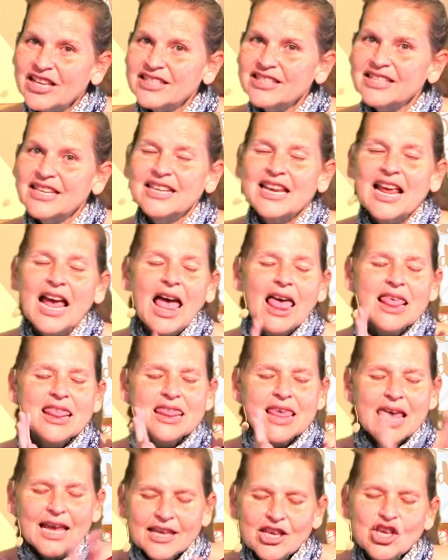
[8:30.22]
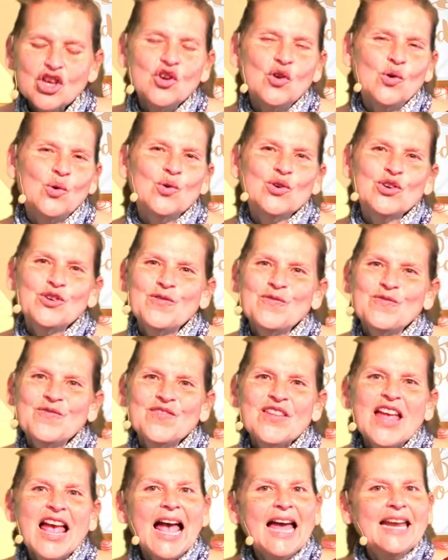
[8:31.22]
said, Thank you, Lord.
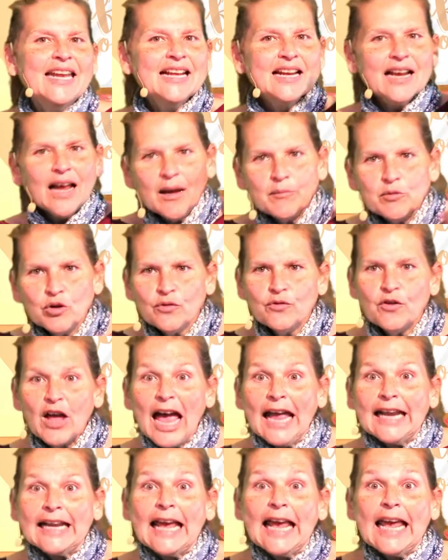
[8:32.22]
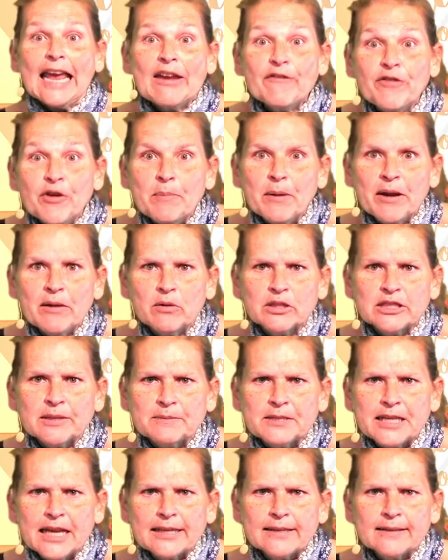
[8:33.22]
And he climbed off, and everybody was
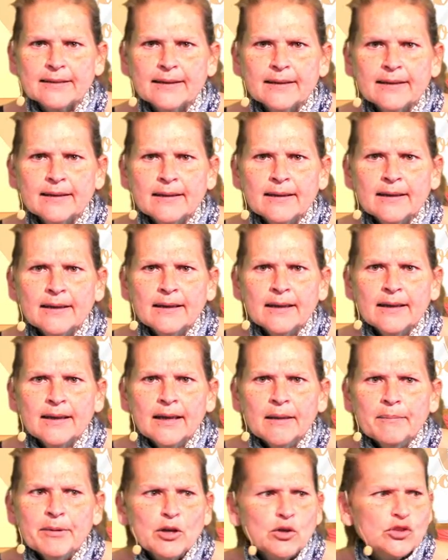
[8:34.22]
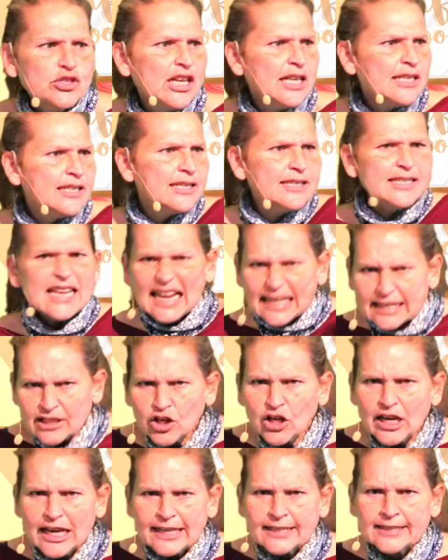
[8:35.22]
upset because he's a tax
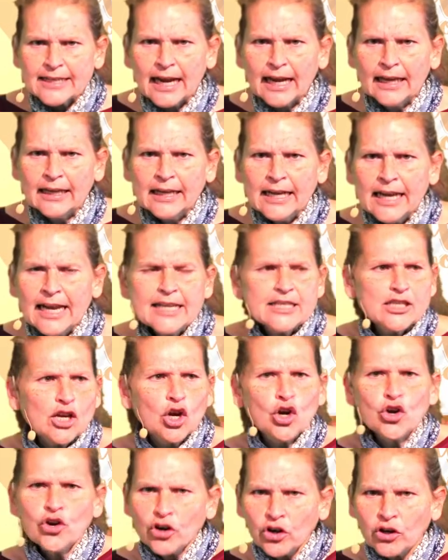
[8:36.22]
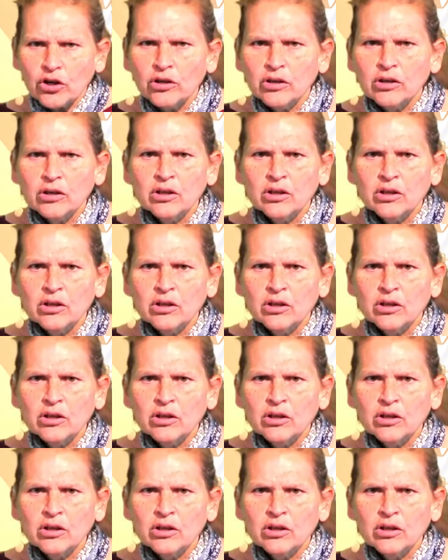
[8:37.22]
collector. He's a crook.